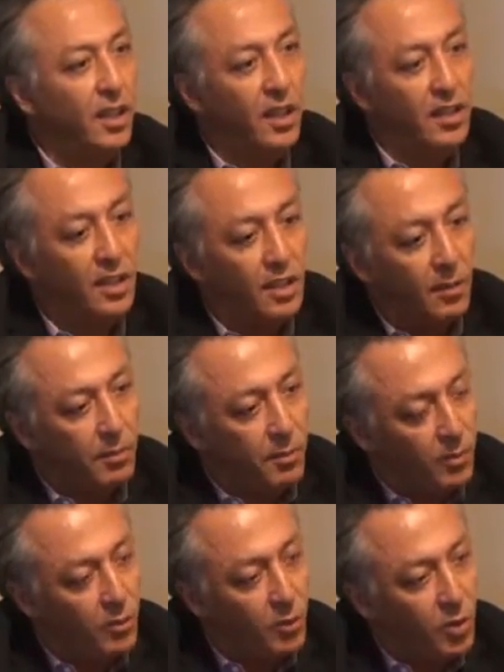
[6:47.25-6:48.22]
The
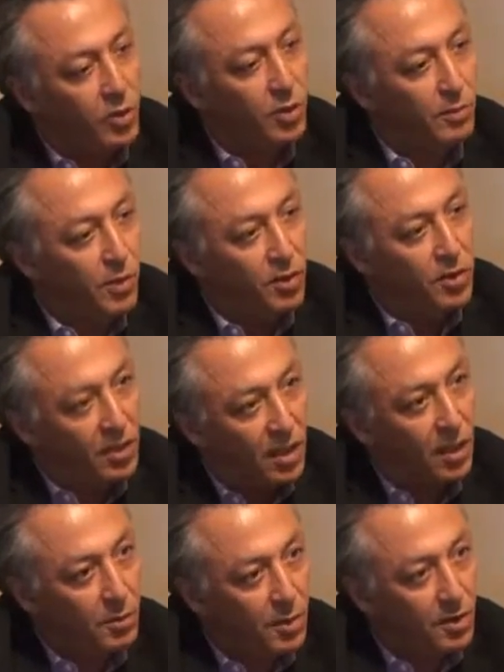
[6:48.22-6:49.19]
most important
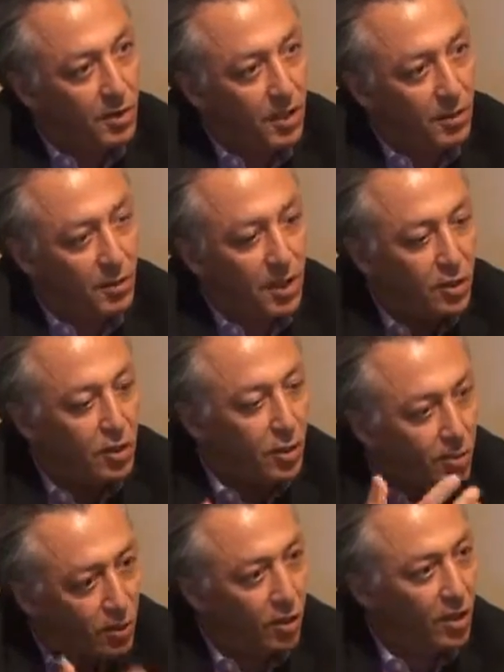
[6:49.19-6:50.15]
thing about Islam is
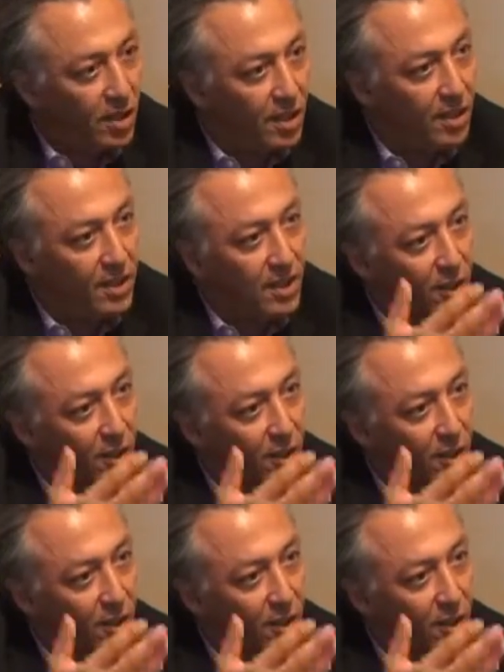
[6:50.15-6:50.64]
your moral.